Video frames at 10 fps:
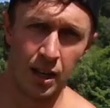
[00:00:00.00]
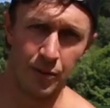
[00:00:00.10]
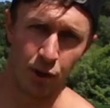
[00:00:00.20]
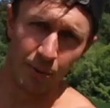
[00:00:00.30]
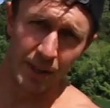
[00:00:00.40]
If
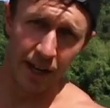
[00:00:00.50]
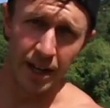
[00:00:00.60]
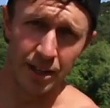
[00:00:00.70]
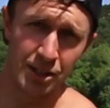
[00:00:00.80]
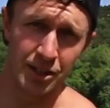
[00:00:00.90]
you're gonna be
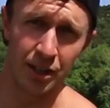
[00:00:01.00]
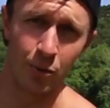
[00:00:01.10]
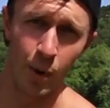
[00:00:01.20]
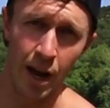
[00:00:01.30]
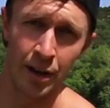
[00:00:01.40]
carrying this thing
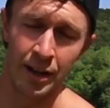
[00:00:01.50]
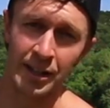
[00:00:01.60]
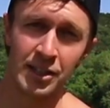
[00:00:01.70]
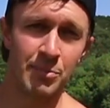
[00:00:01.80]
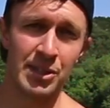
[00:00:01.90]
around, it
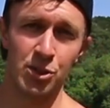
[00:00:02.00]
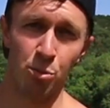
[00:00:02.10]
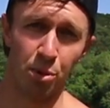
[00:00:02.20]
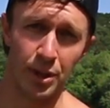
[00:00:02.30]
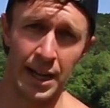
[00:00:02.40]
needs to be
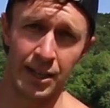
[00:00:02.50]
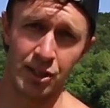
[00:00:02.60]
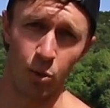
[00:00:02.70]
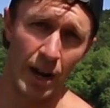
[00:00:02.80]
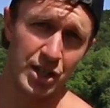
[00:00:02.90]
super light.
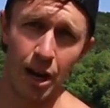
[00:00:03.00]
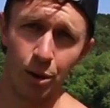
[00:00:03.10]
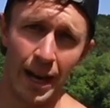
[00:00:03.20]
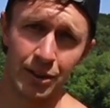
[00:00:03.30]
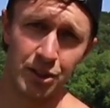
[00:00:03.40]
So watch how
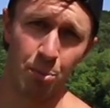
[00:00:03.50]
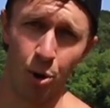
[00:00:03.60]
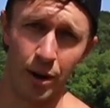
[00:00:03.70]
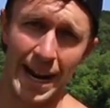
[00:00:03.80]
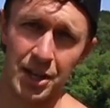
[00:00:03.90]
light this
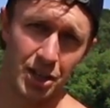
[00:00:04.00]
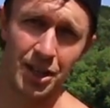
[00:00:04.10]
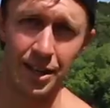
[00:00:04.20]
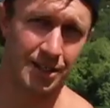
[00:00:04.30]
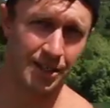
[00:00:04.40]
board
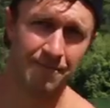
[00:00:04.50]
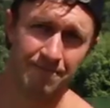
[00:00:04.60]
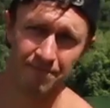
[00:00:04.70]
actually is.